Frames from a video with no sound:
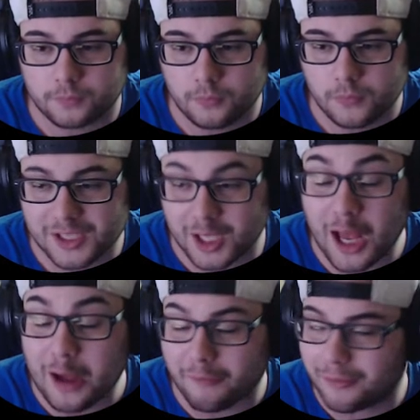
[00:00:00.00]
is Love. your
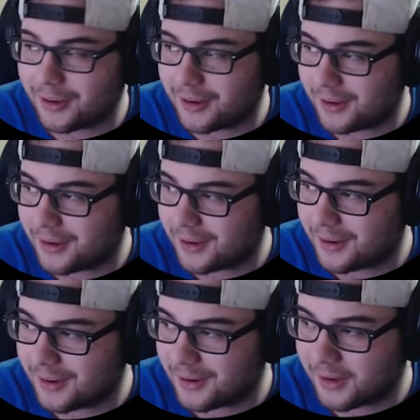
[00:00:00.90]
imagination.
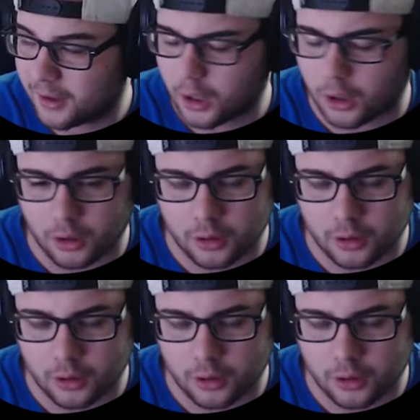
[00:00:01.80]
Oh.